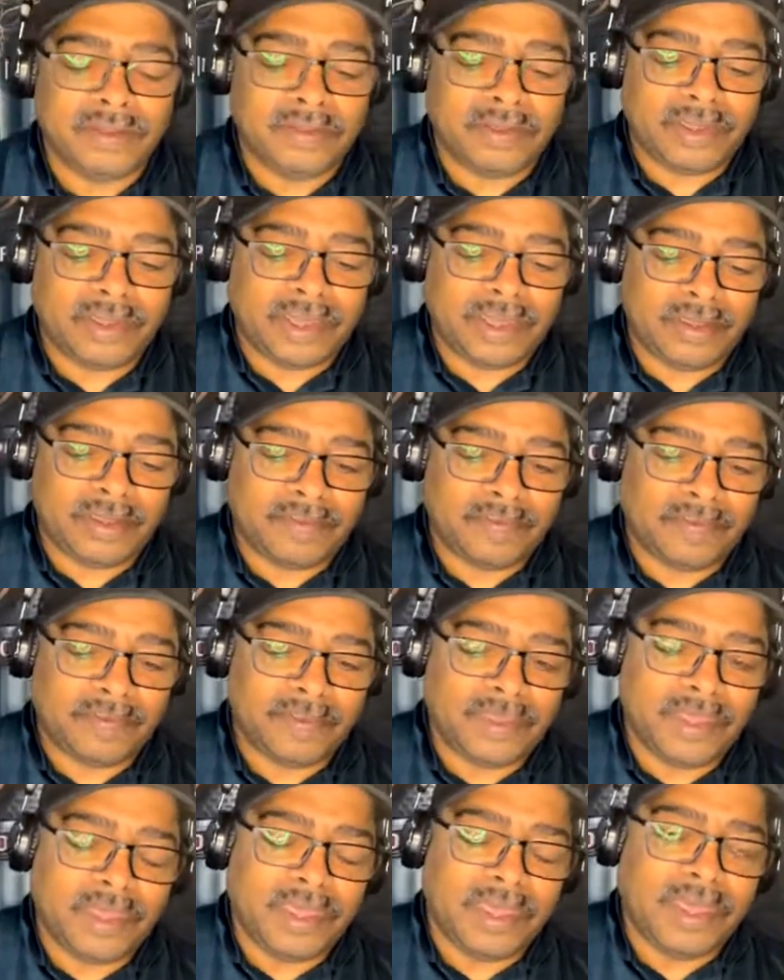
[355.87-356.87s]
Okay.
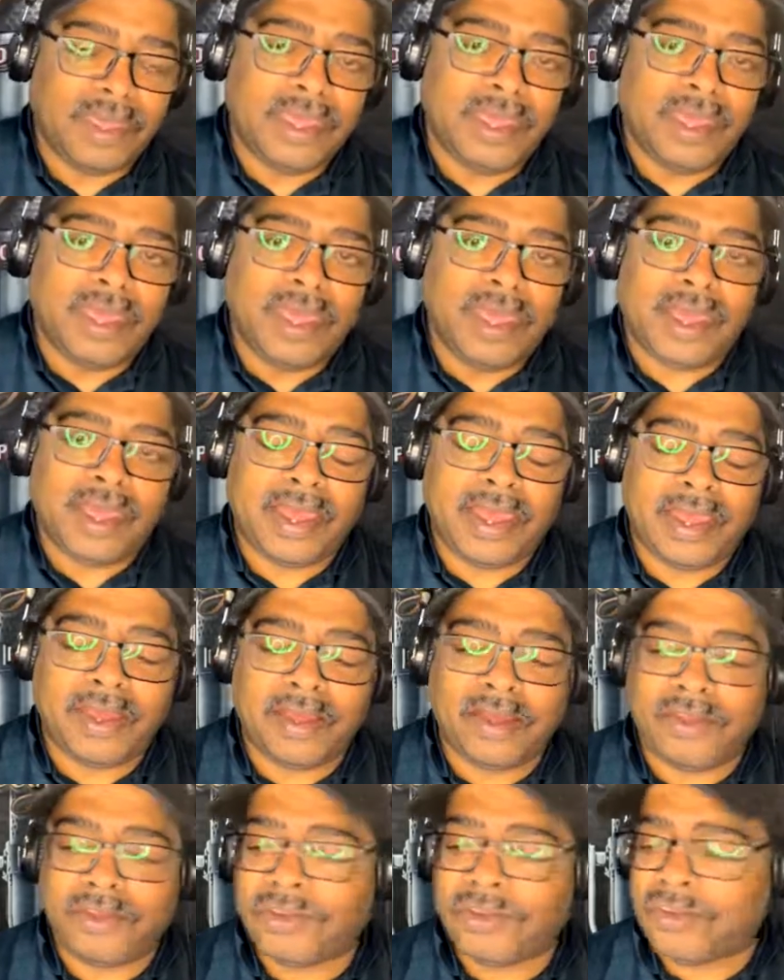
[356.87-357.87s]
I
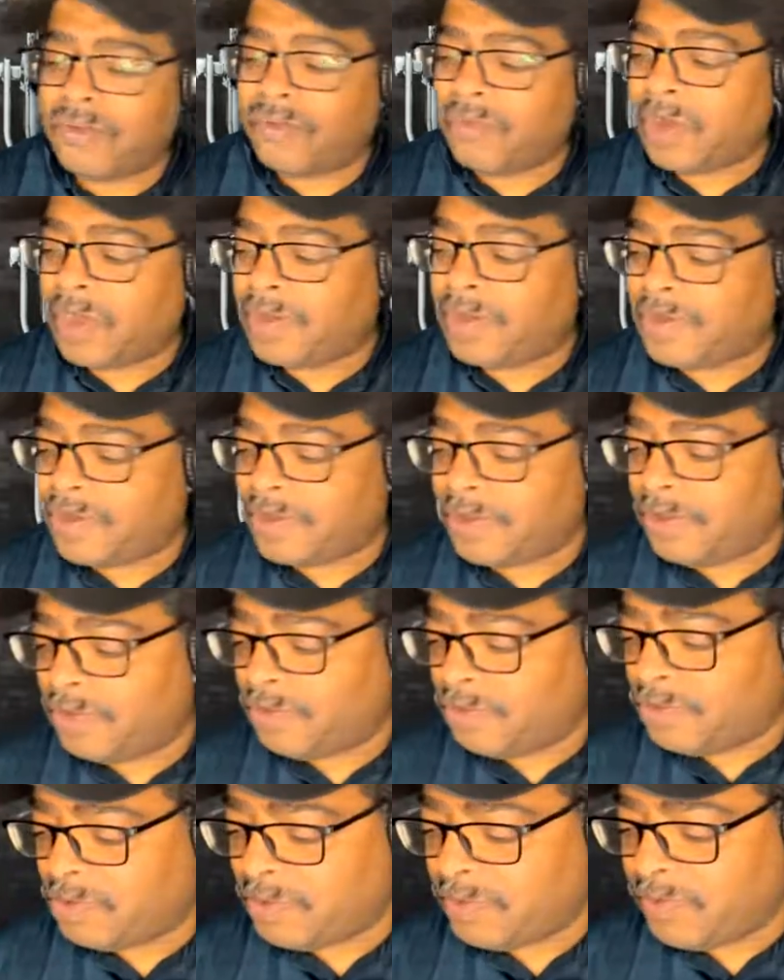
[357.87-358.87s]
also watched a
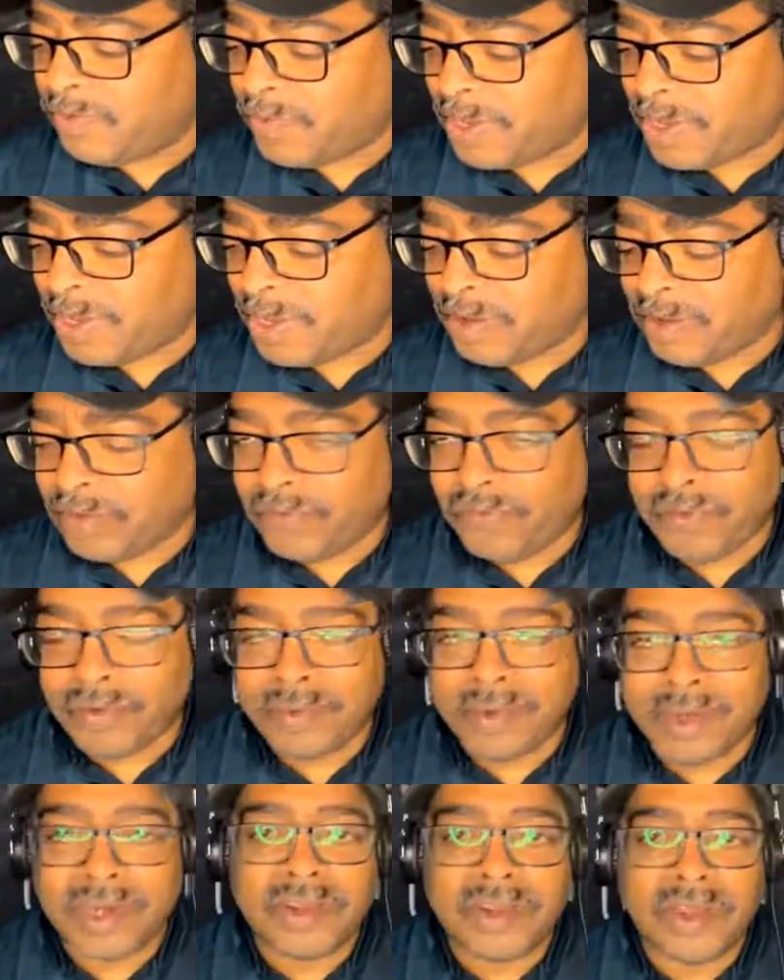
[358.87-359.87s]
YouTube video
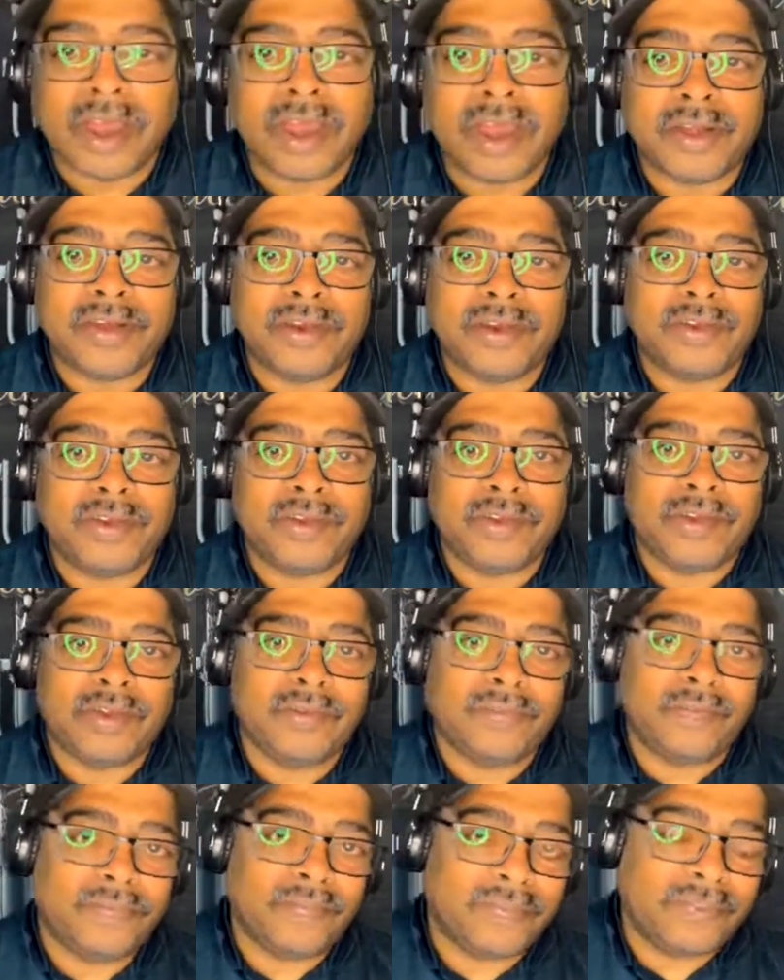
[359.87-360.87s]
from the
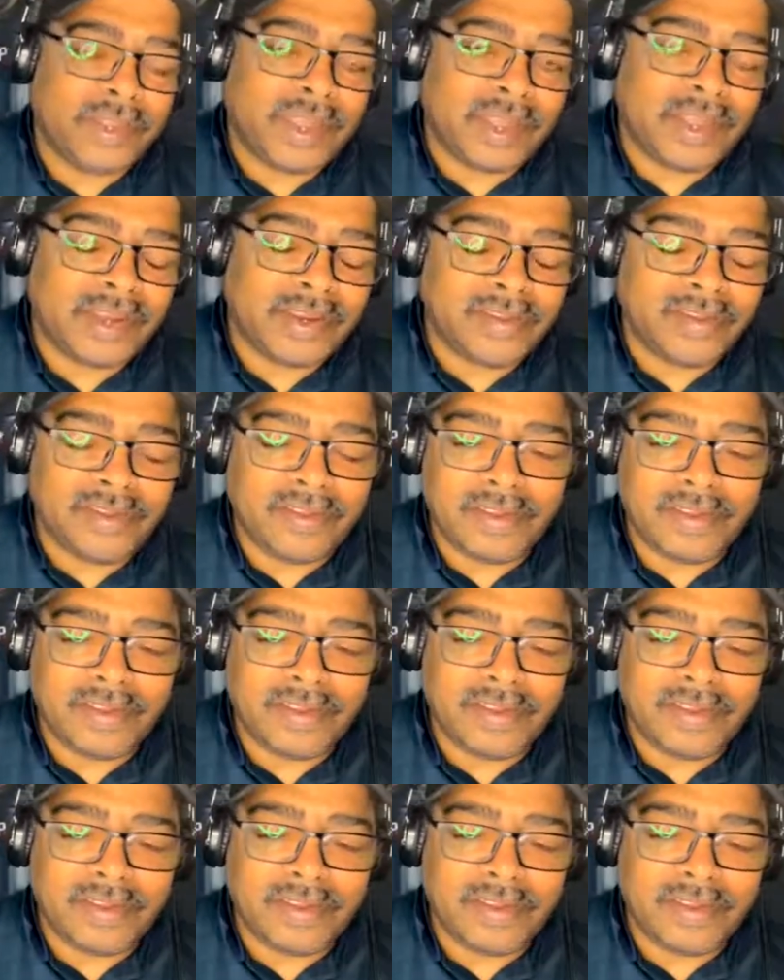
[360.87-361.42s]
doctors, that